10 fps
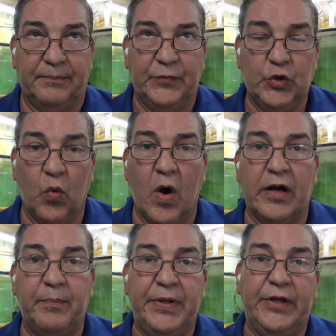You
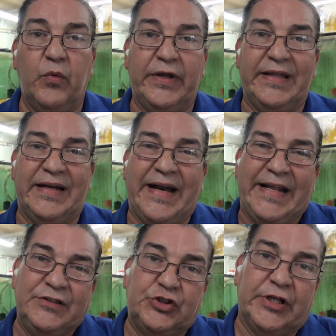want to be within
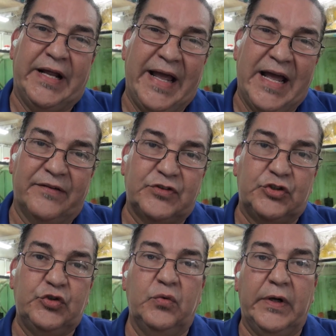1.5 to
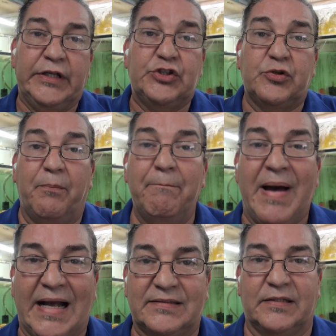2 inch
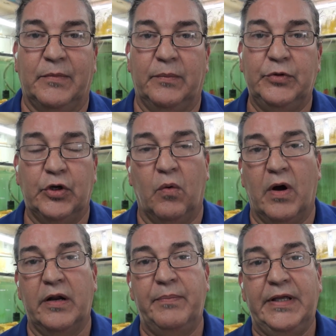maximum. You don't
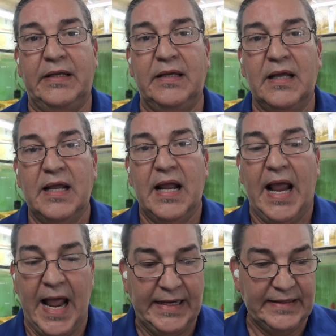want to be
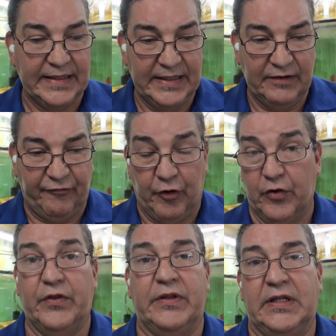anything
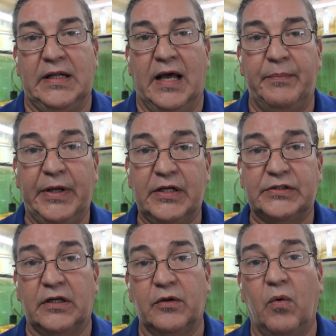further than that,
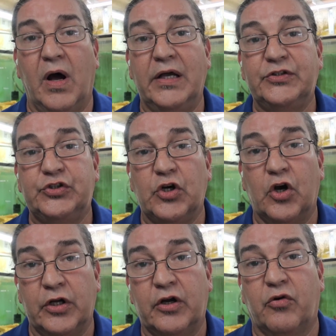because otherwise you're
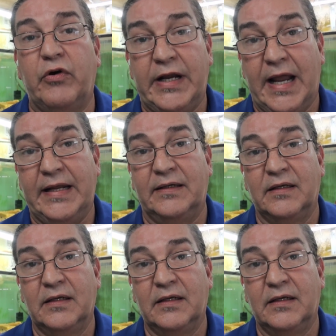going to create